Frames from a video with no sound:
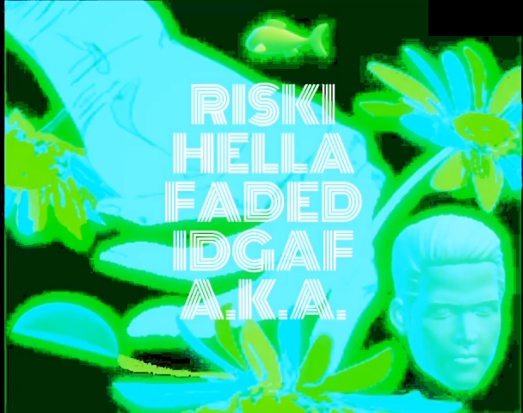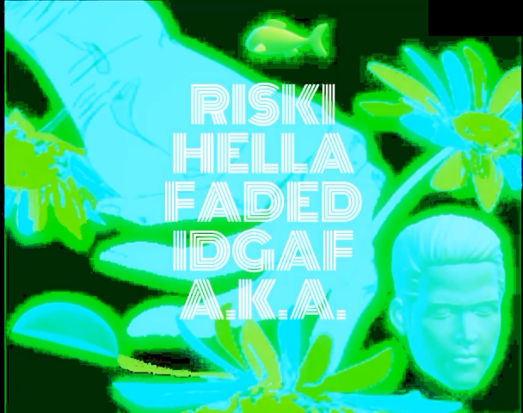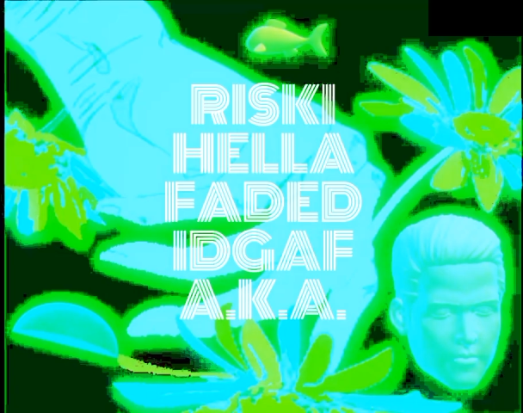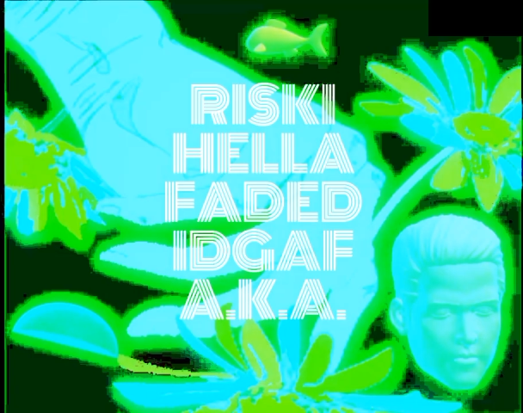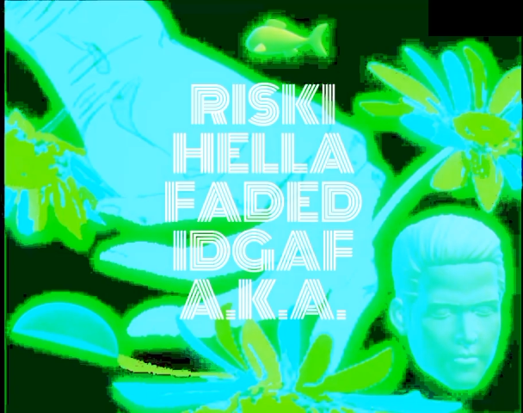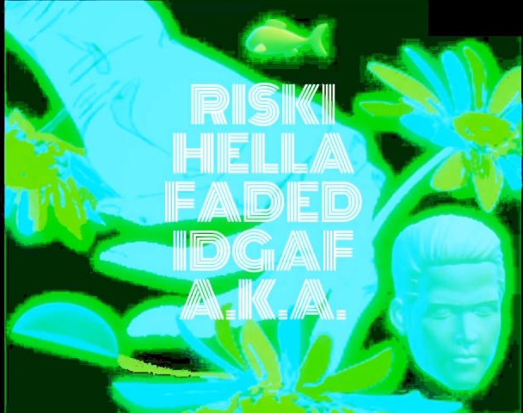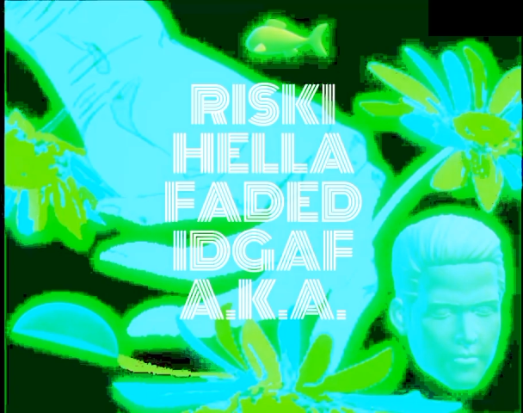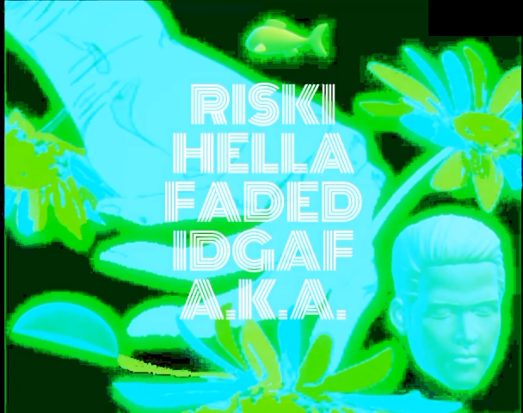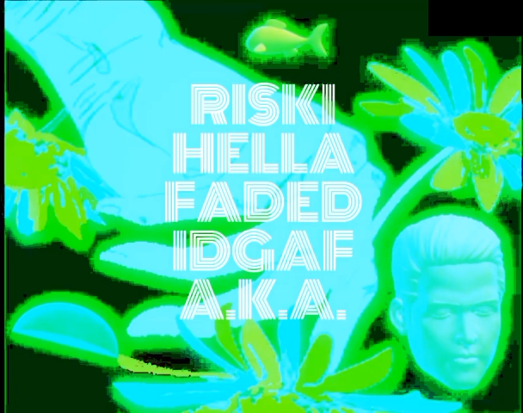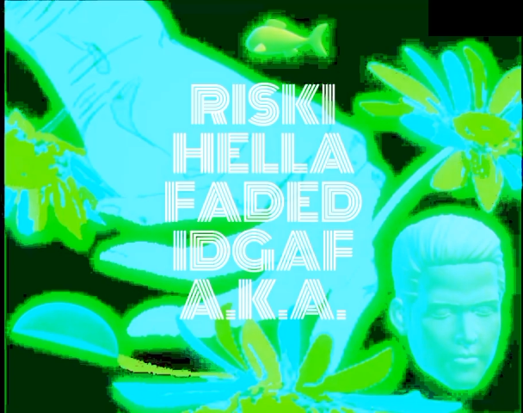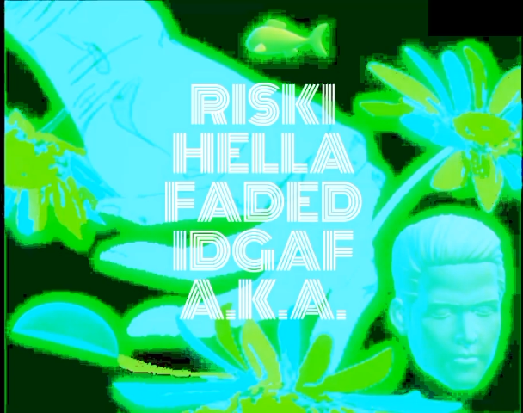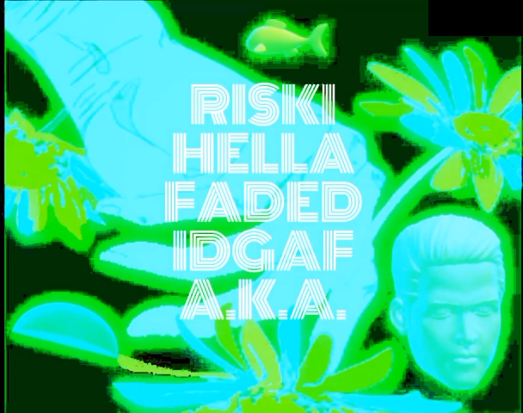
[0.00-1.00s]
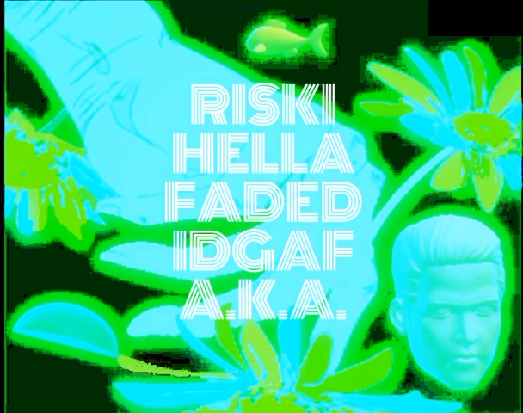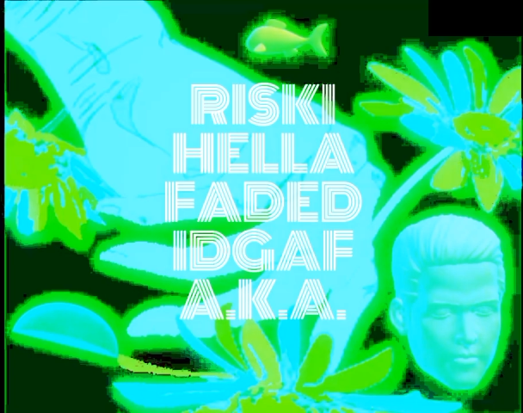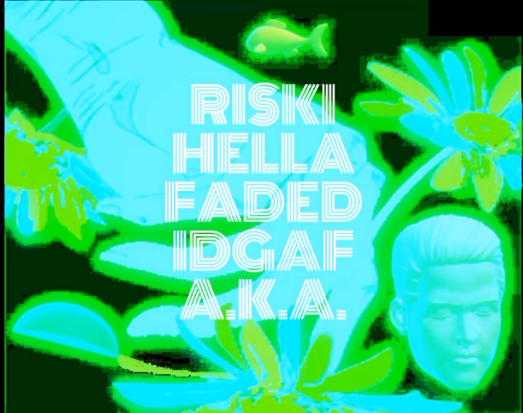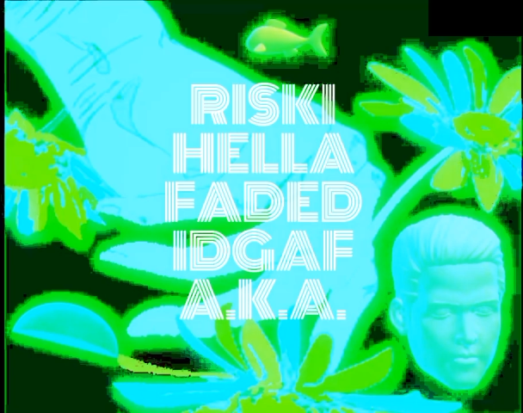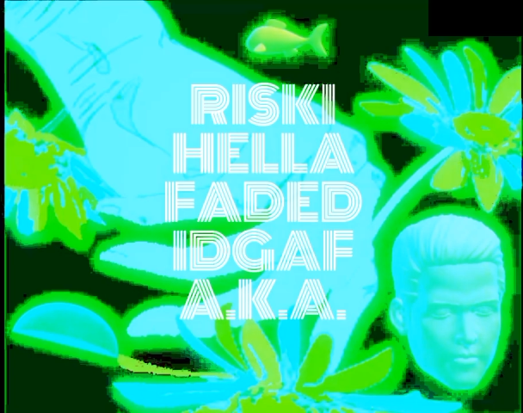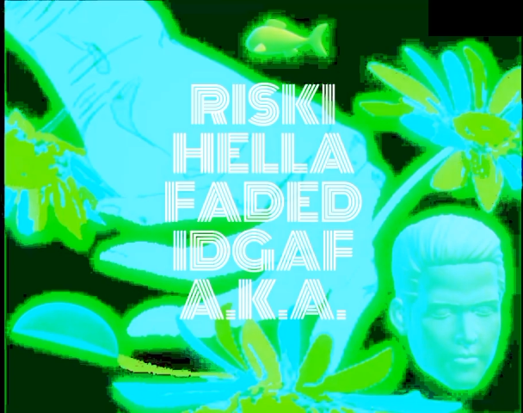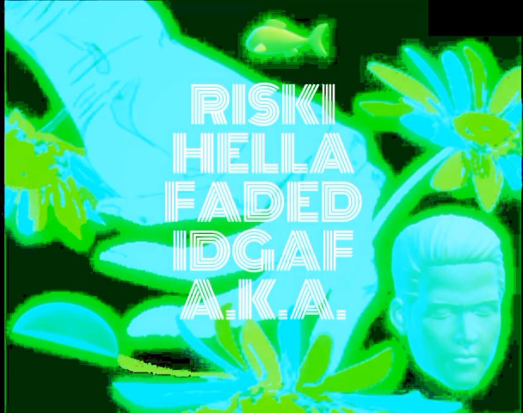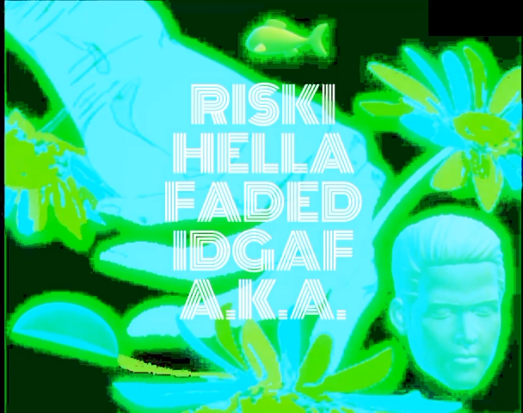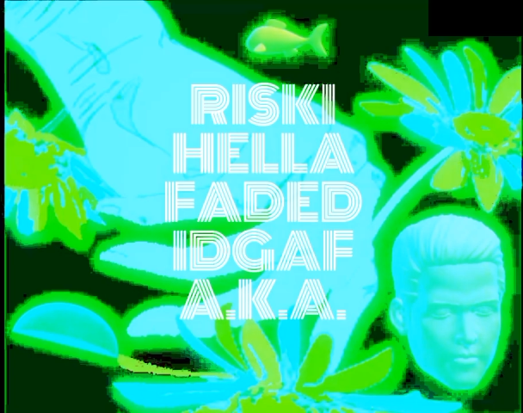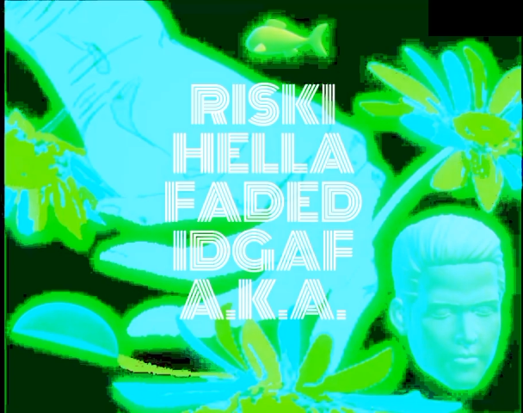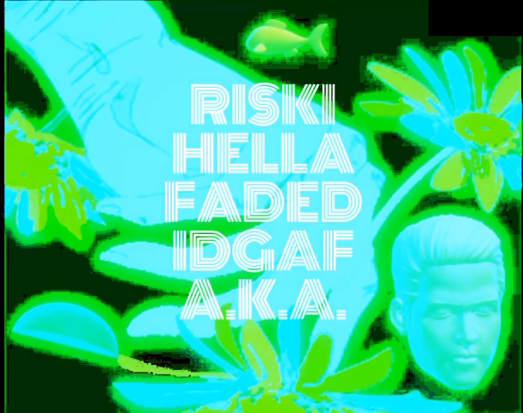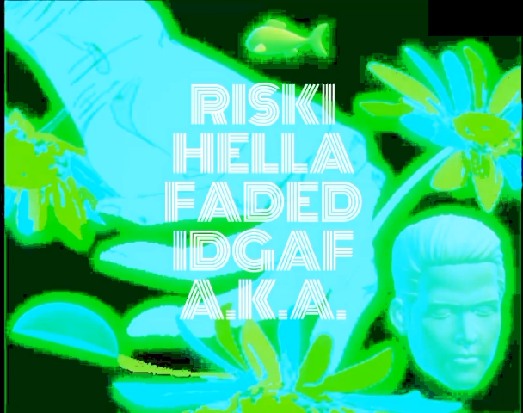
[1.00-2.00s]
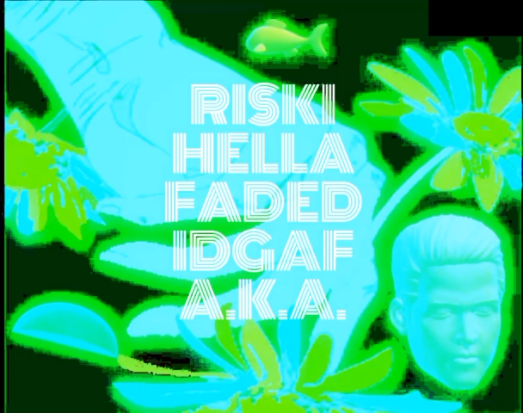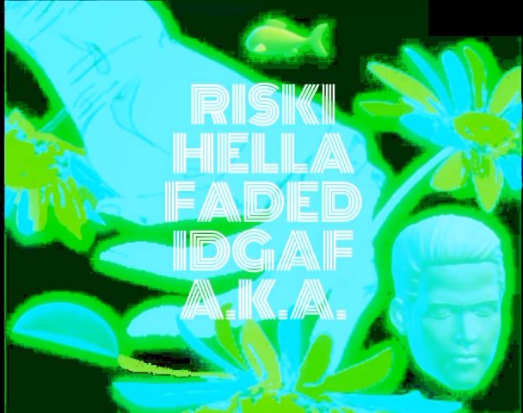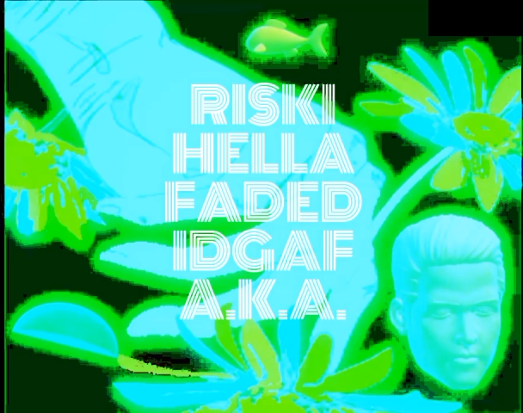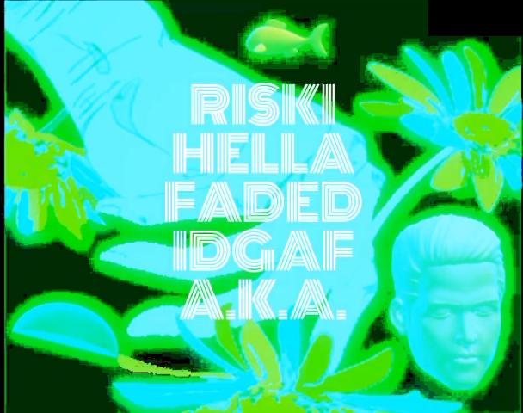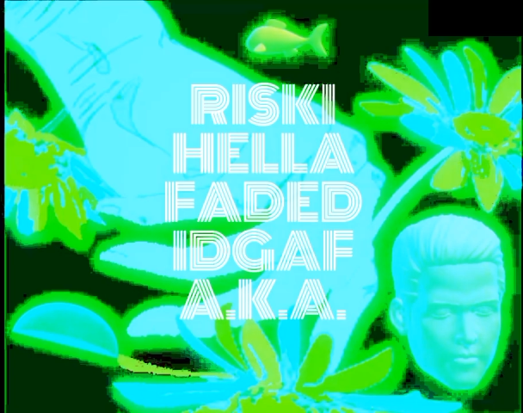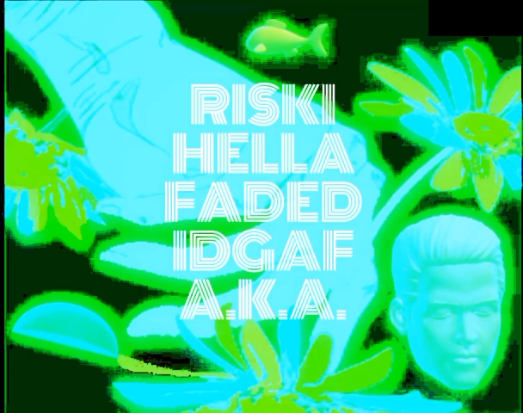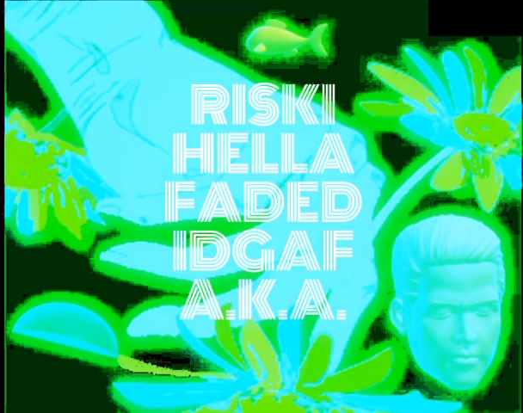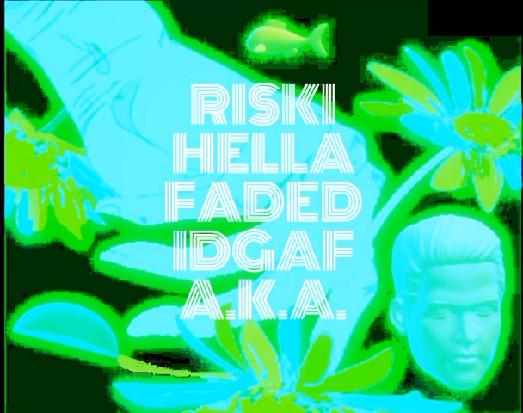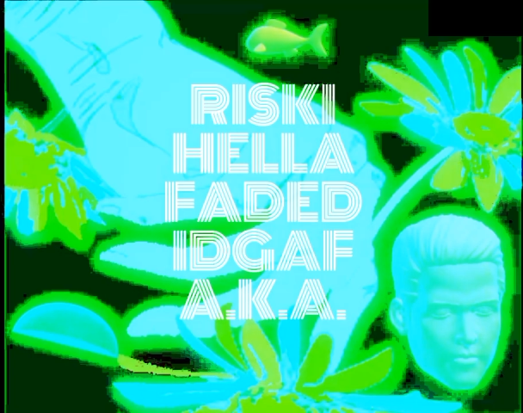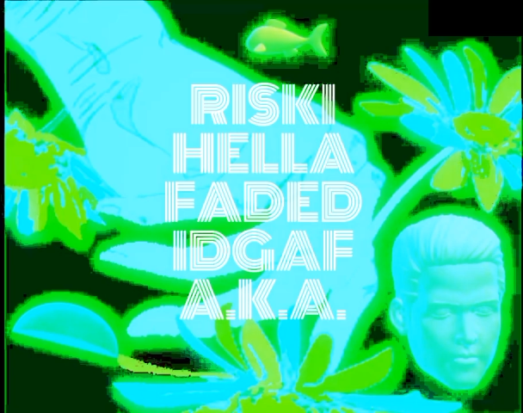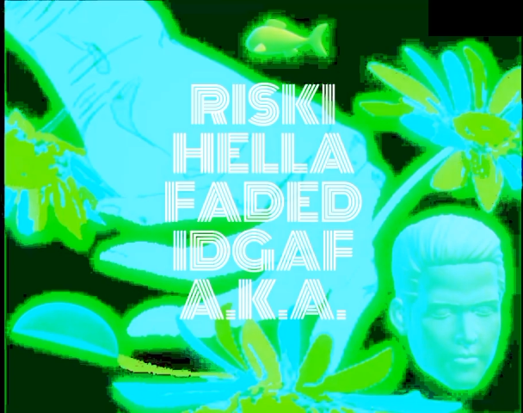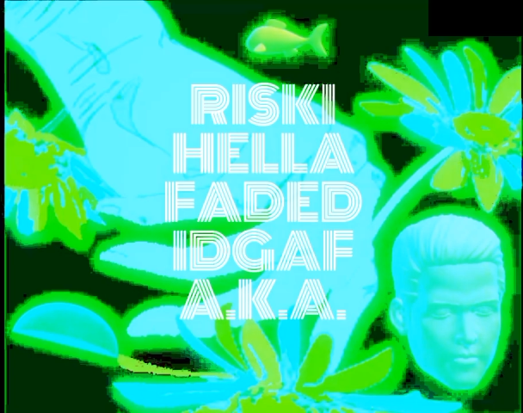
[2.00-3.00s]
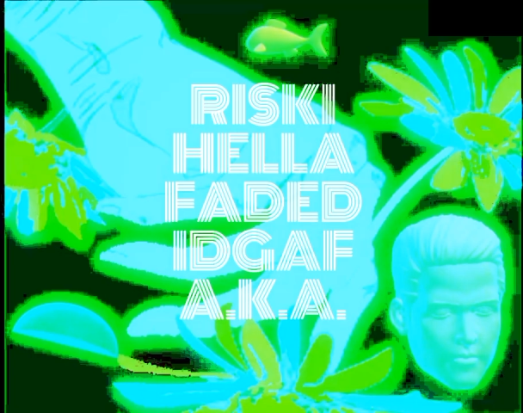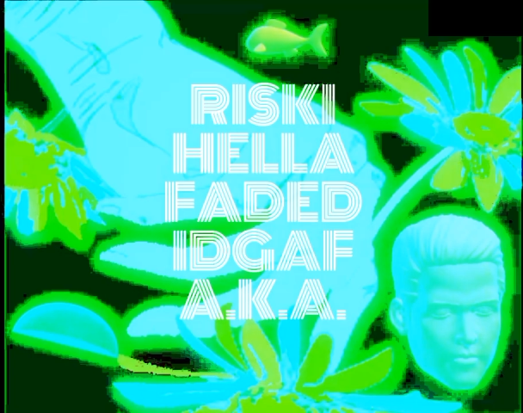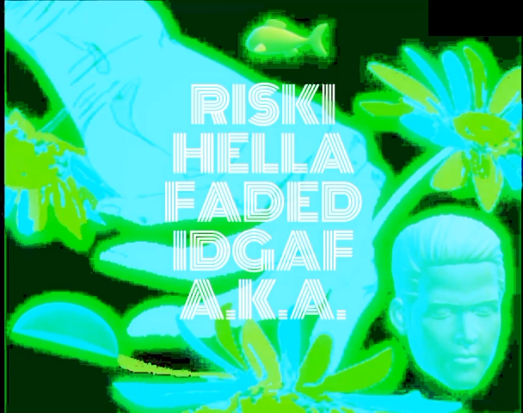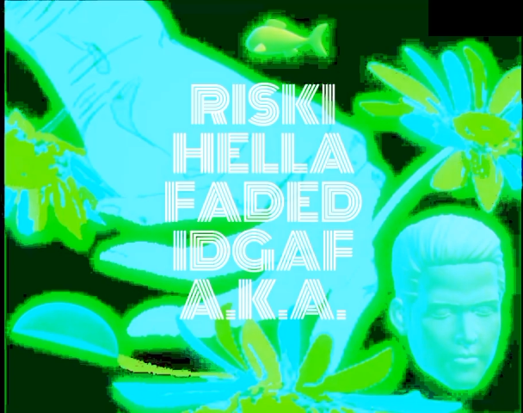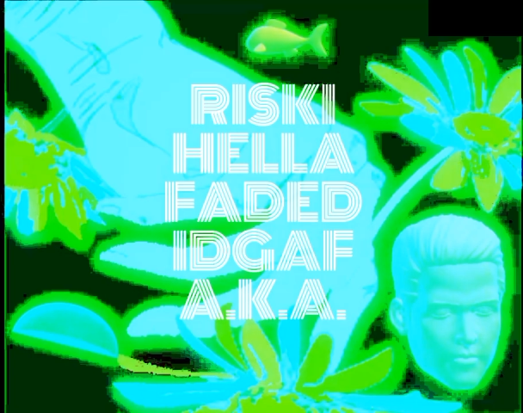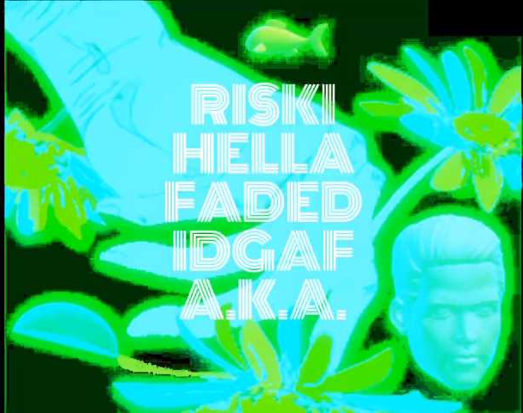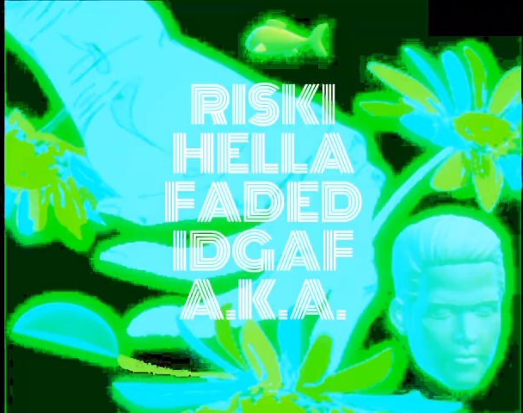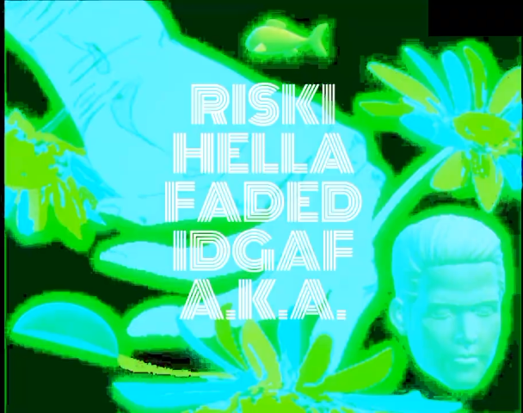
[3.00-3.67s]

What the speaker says: Nobody's mouth can be seen.